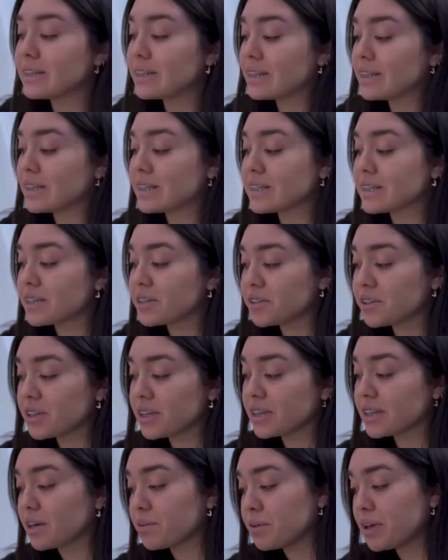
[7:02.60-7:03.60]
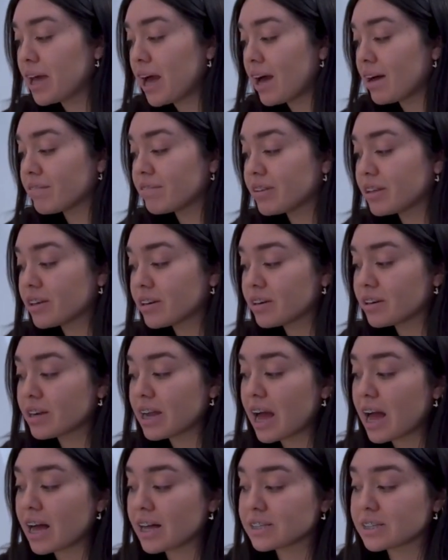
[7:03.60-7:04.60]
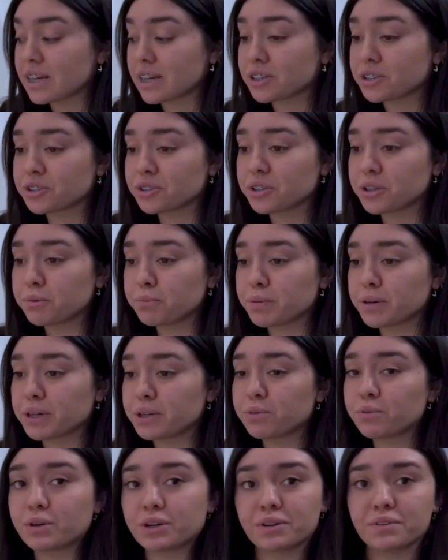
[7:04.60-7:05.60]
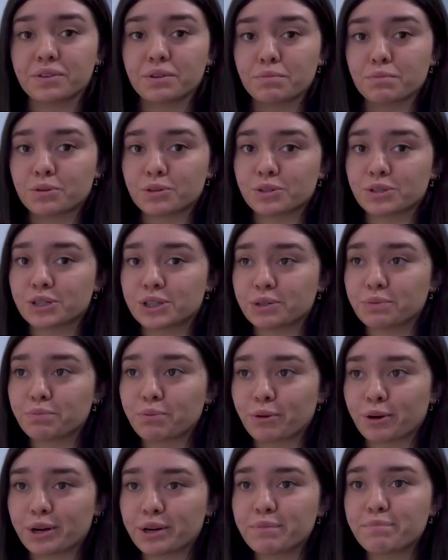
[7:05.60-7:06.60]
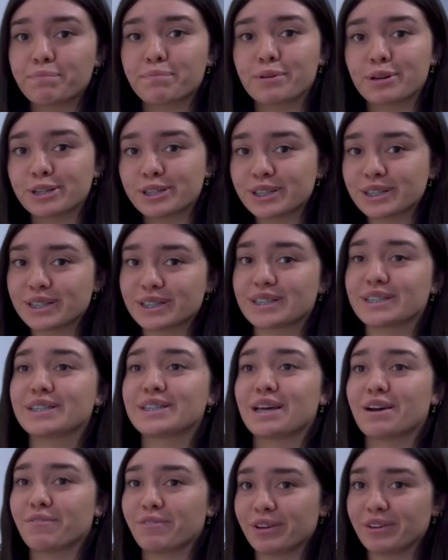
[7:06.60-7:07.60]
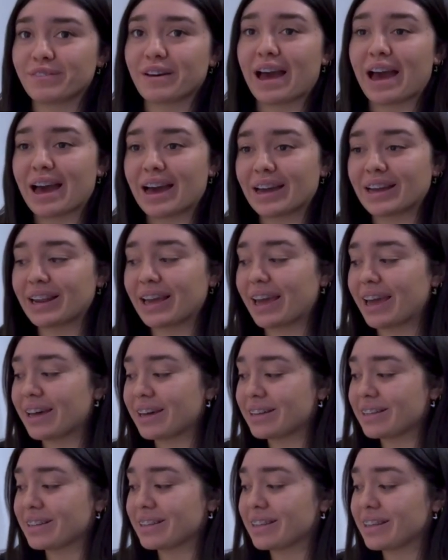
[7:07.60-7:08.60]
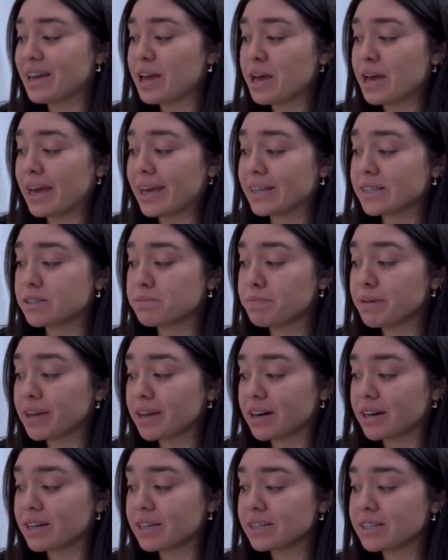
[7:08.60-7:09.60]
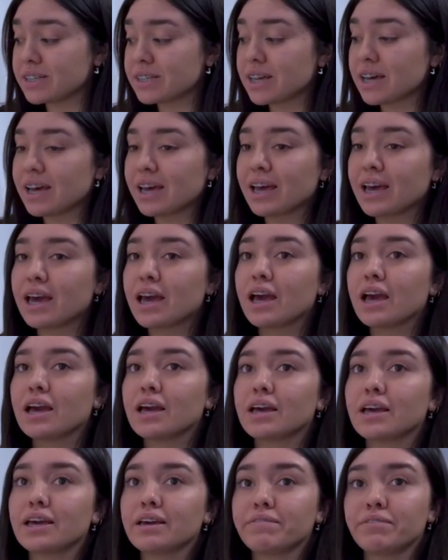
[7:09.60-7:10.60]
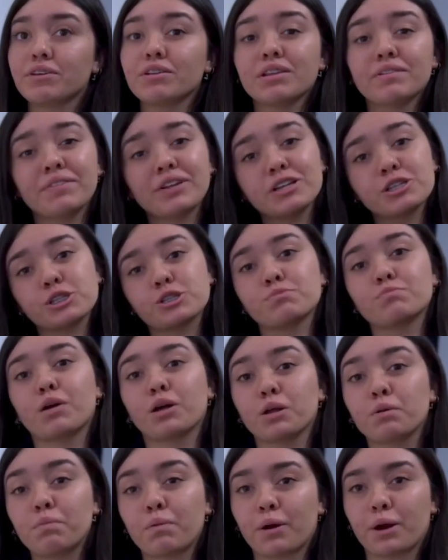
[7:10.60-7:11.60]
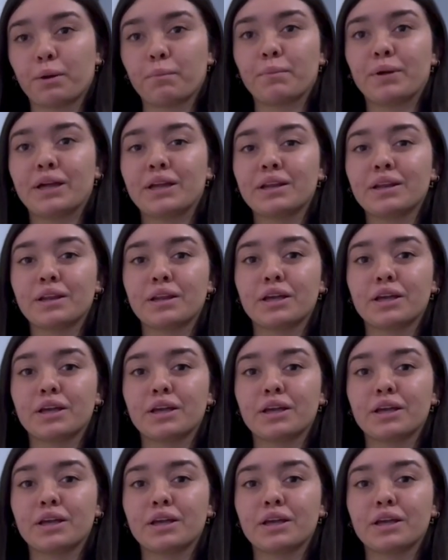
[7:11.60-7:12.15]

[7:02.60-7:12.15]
This little thing that we have here has actually been one of the most important purchases that we've had, and it's because if you live in a small apartment,